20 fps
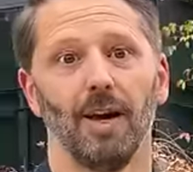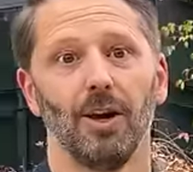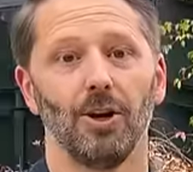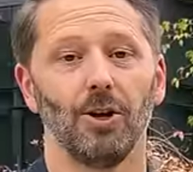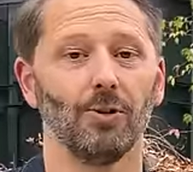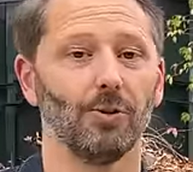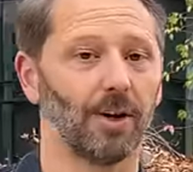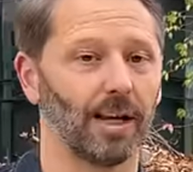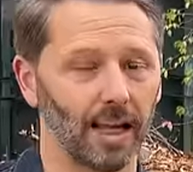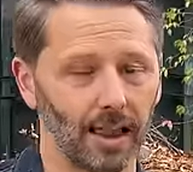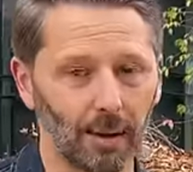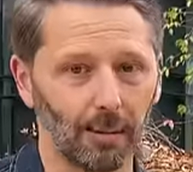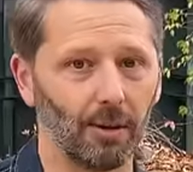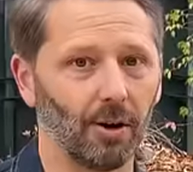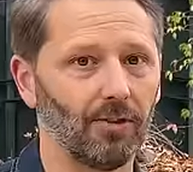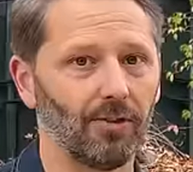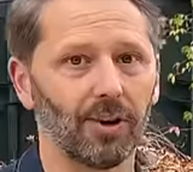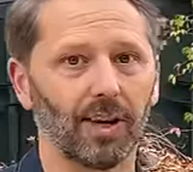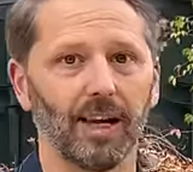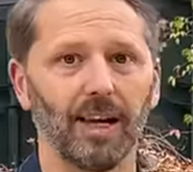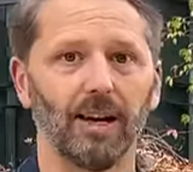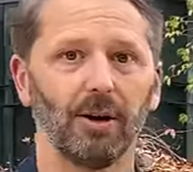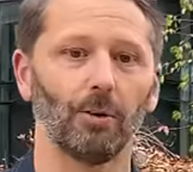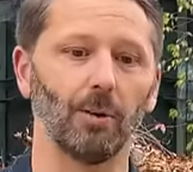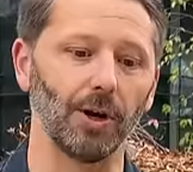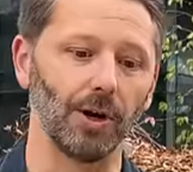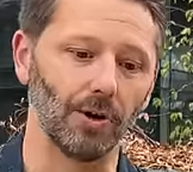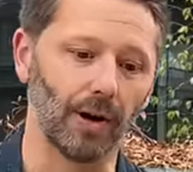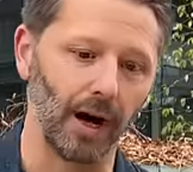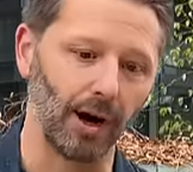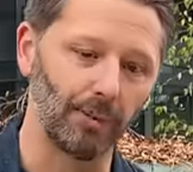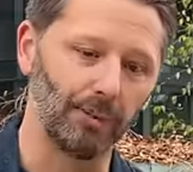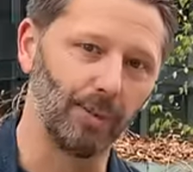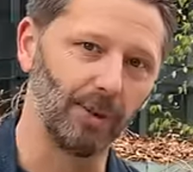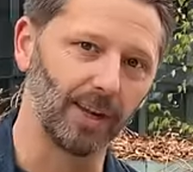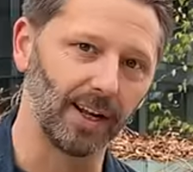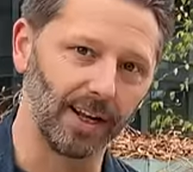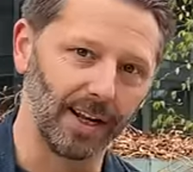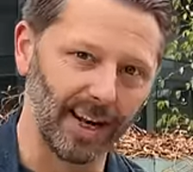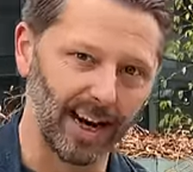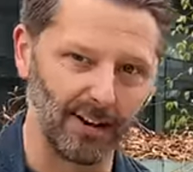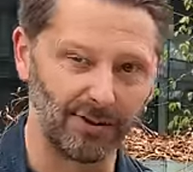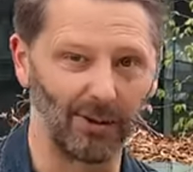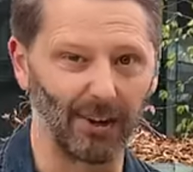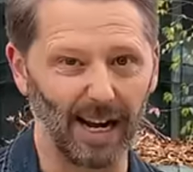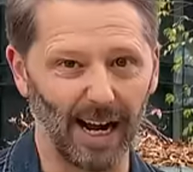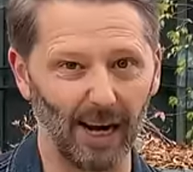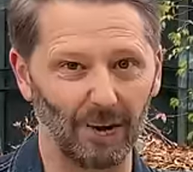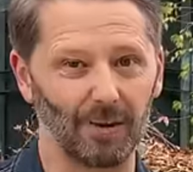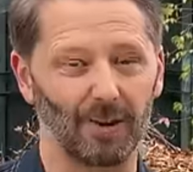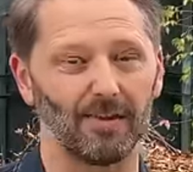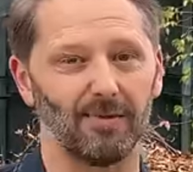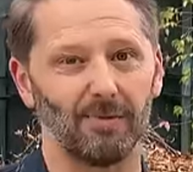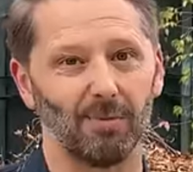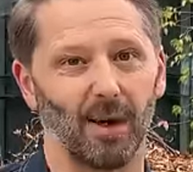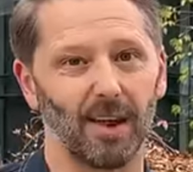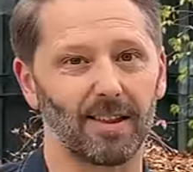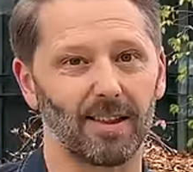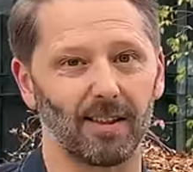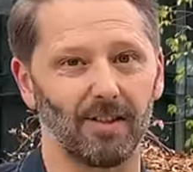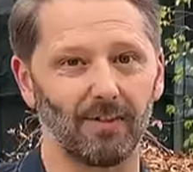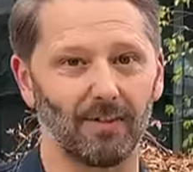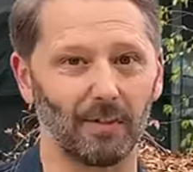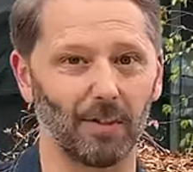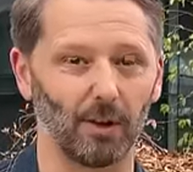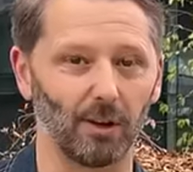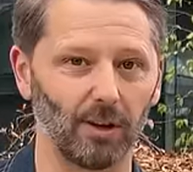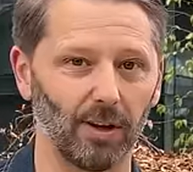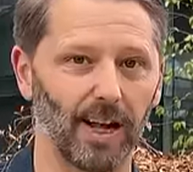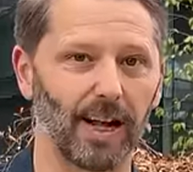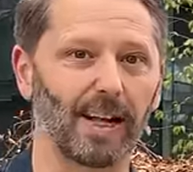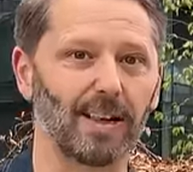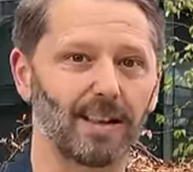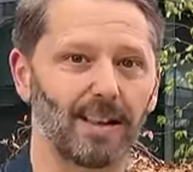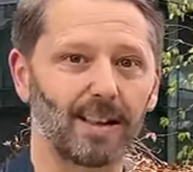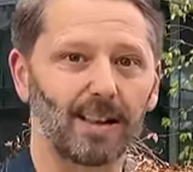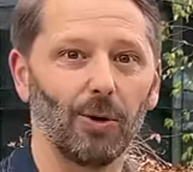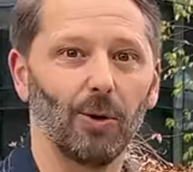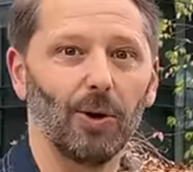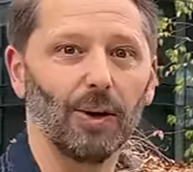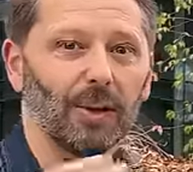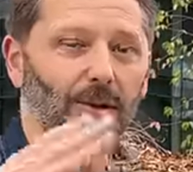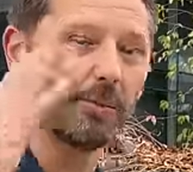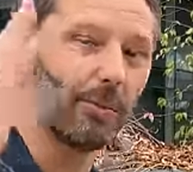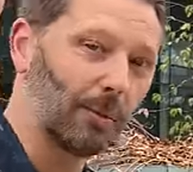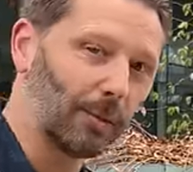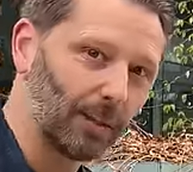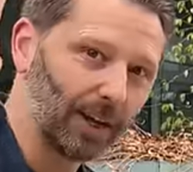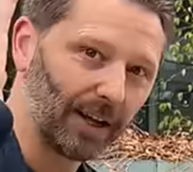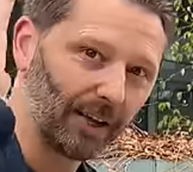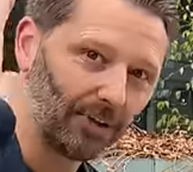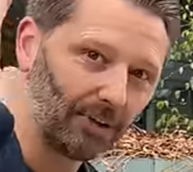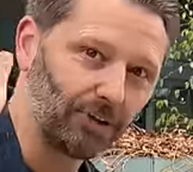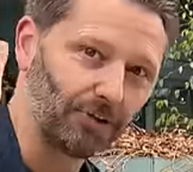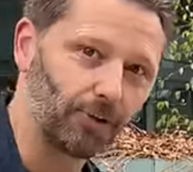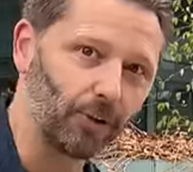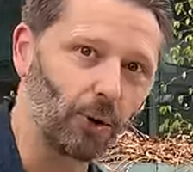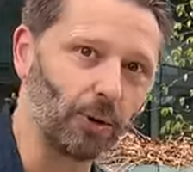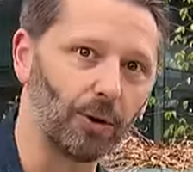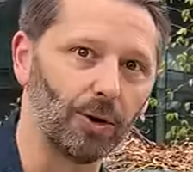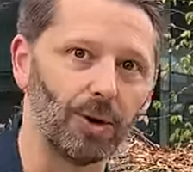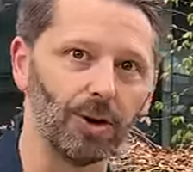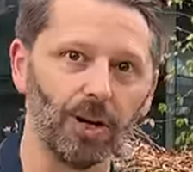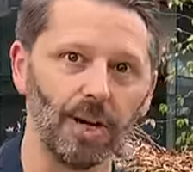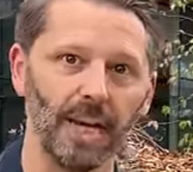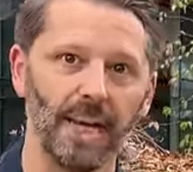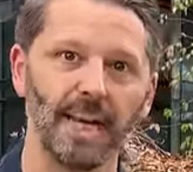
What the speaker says: You get the perfect gear where you're outputting every ounce of muscle from your legs is going to propel you forward.